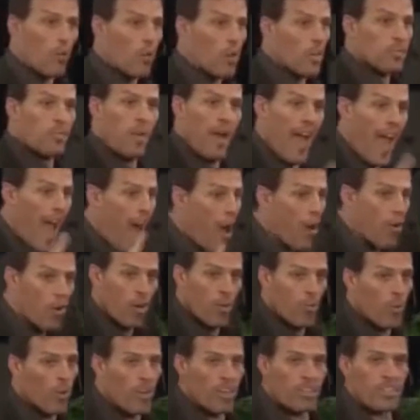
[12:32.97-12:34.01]
What is my
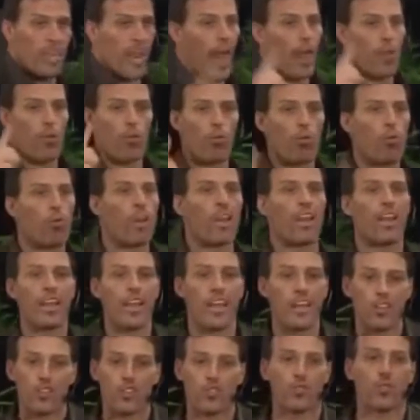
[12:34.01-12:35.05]
outcome? What is it I
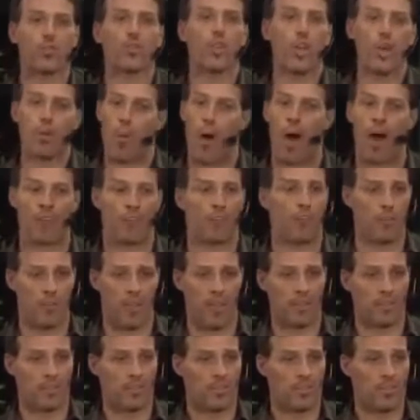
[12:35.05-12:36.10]
really, truly want from
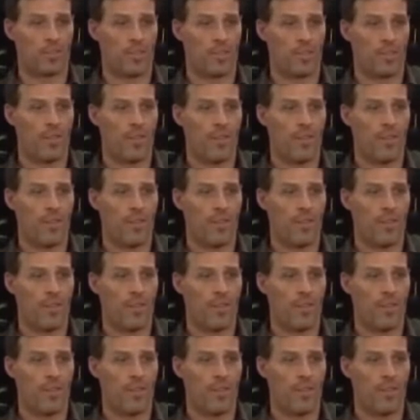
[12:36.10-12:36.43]
this?